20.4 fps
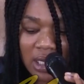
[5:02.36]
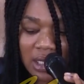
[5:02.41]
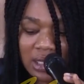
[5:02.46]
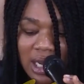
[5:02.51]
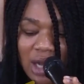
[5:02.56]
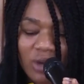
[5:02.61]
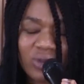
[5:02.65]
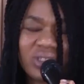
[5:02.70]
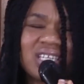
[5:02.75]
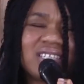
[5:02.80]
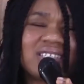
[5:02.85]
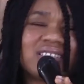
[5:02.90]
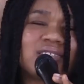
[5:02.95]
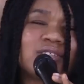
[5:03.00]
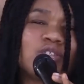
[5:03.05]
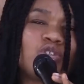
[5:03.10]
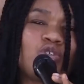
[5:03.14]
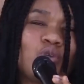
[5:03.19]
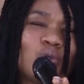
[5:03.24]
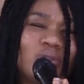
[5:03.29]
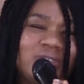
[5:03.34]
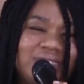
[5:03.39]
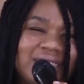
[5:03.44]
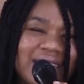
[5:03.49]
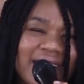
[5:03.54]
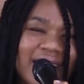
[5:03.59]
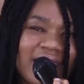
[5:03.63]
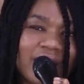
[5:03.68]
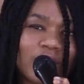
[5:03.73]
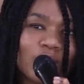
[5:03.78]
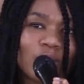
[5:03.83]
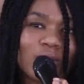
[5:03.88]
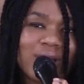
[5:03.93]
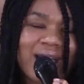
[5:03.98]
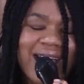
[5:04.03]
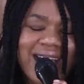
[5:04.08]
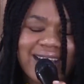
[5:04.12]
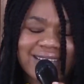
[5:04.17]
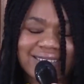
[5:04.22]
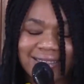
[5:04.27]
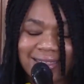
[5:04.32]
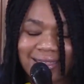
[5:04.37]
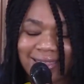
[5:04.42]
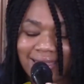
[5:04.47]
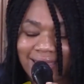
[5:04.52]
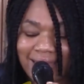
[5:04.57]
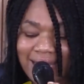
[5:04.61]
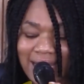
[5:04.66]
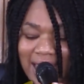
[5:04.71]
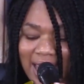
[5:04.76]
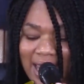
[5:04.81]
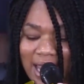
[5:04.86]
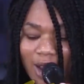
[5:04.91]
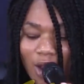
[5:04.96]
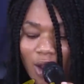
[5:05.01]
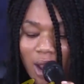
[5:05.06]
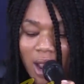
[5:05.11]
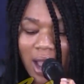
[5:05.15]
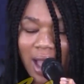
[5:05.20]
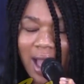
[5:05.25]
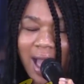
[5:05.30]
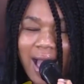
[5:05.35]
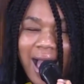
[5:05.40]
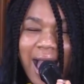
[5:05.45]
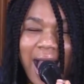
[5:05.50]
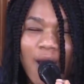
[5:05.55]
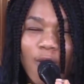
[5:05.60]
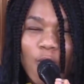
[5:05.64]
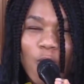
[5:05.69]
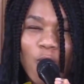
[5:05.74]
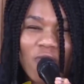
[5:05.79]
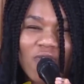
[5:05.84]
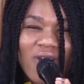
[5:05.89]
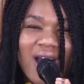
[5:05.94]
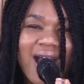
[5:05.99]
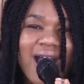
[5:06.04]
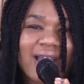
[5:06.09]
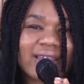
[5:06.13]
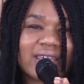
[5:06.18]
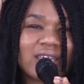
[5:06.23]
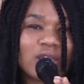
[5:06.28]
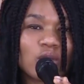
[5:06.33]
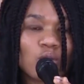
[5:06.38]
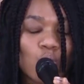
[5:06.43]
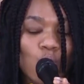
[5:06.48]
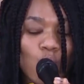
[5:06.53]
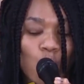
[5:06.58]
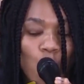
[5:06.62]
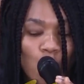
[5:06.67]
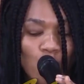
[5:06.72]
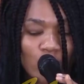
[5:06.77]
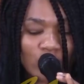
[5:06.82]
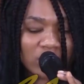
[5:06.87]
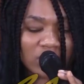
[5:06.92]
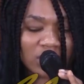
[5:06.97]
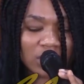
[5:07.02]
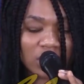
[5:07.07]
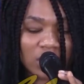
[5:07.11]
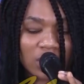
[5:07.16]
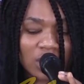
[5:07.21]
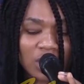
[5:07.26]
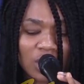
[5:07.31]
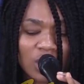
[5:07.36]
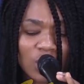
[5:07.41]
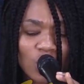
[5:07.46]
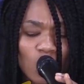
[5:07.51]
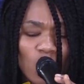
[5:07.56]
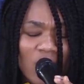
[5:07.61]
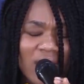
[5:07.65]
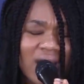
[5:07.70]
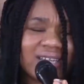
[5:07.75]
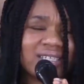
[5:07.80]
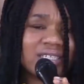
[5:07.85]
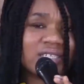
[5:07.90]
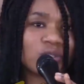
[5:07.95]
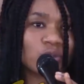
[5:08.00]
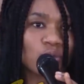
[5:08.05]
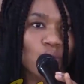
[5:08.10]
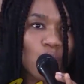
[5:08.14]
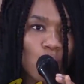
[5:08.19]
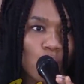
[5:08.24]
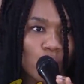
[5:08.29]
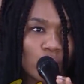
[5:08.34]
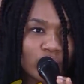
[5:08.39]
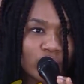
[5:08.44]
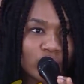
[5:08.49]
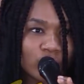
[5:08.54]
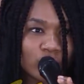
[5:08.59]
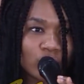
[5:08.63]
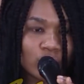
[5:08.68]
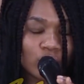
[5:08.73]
Now, this youth dialogue has 3 overarching goals. What are these goals?